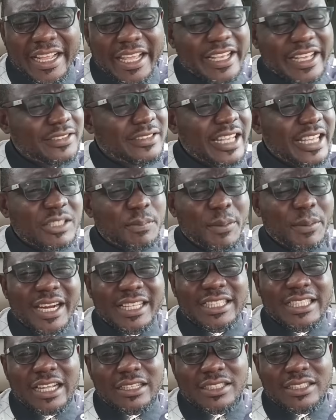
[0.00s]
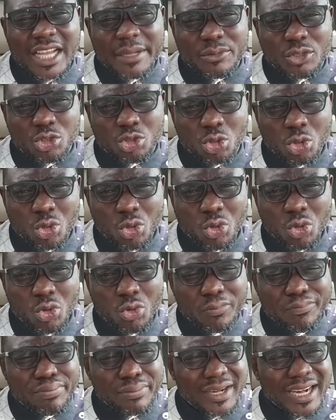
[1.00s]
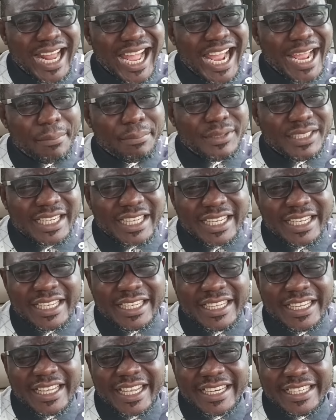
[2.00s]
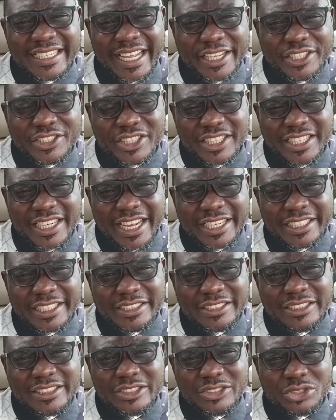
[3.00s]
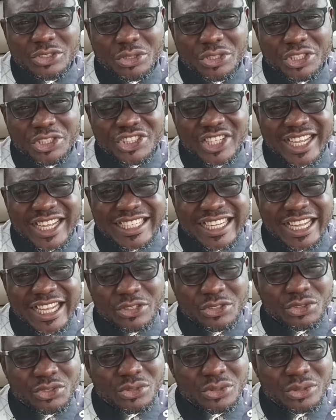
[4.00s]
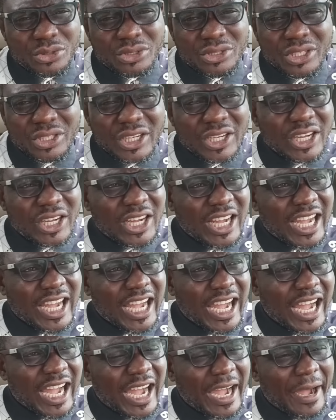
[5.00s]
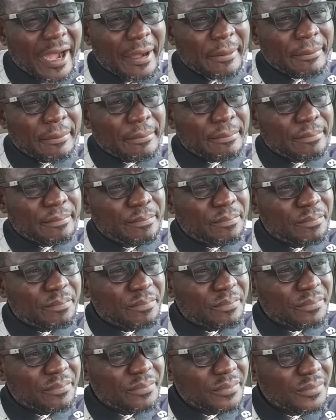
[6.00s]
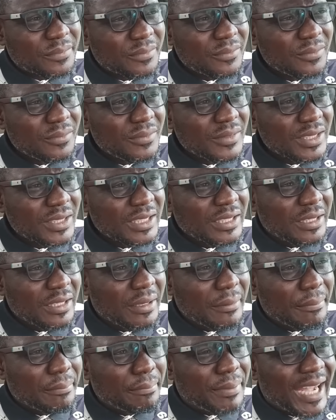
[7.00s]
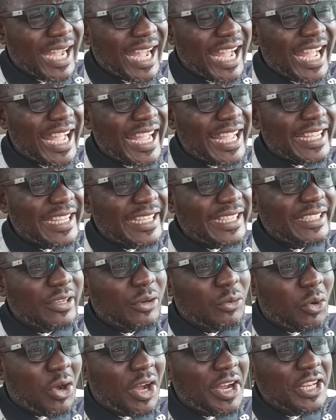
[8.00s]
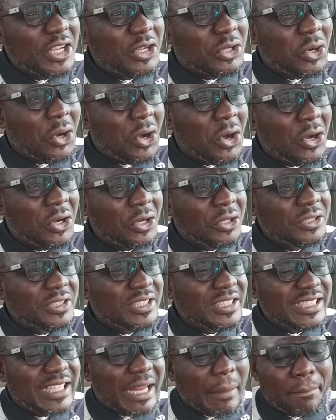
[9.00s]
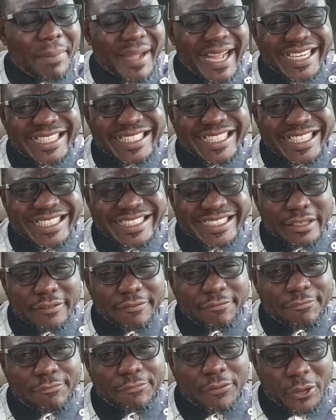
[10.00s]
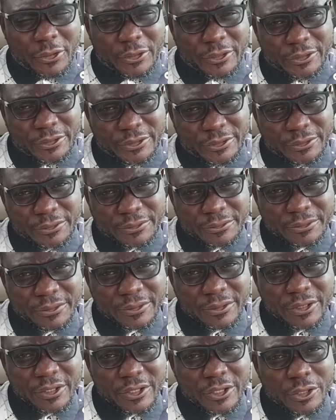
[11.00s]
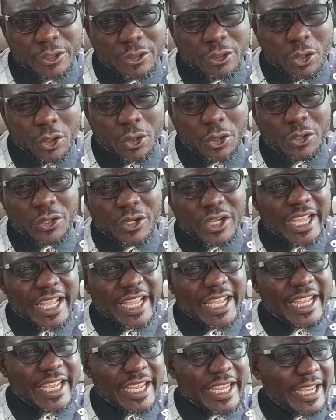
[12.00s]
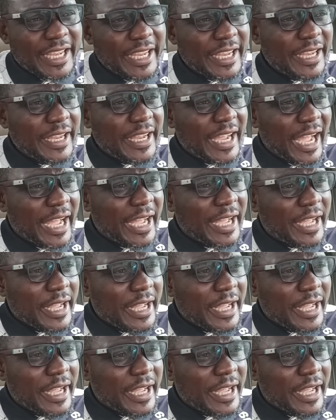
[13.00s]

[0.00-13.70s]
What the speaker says: His desperate attempt to bribe the Nigerian Judicial Council by what he called the palliative fund. You know, he